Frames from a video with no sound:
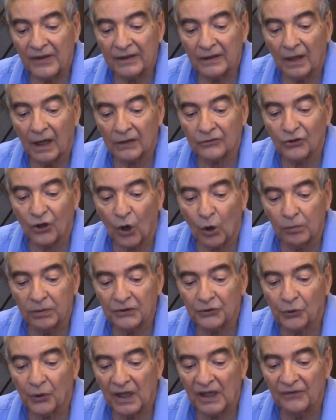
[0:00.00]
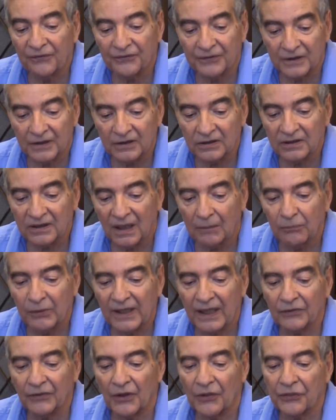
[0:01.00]
then on October 21st, I'll
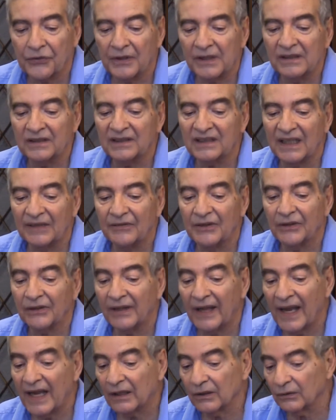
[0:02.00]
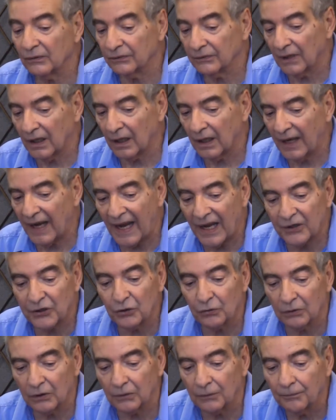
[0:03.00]
be at the 37th
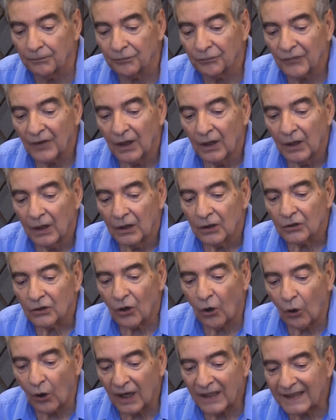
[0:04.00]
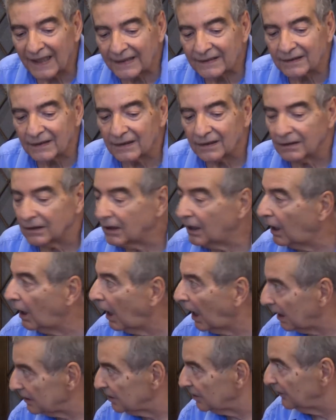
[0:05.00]
annual Cornet
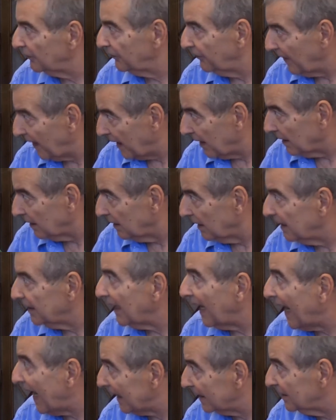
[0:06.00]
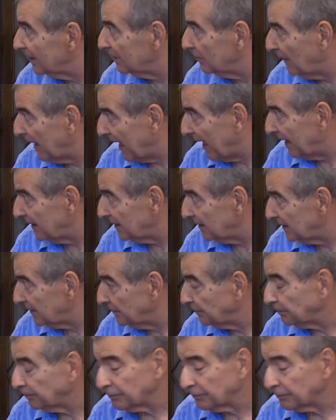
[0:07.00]
Arts Fair in Acton, Mass.